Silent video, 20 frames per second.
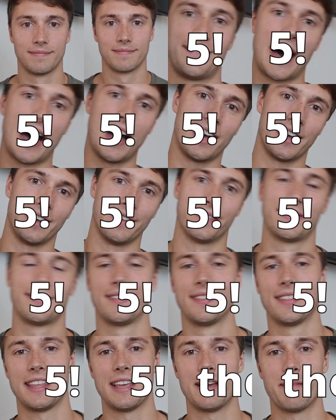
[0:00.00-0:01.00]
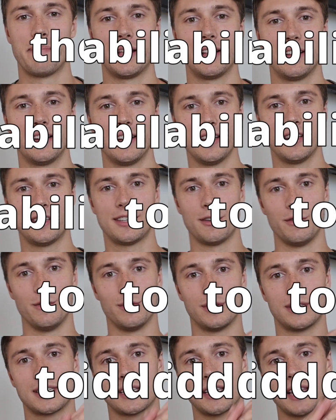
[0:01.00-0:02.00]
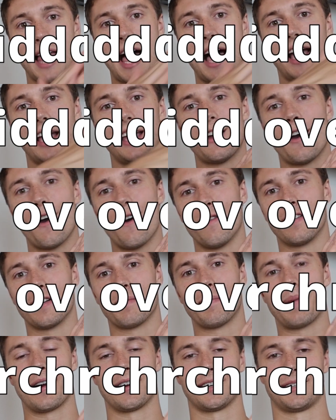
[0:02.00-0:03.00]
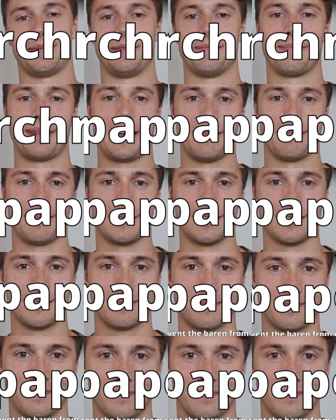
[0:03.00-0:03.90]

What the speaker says: 5. The ability to slide over parchment paper.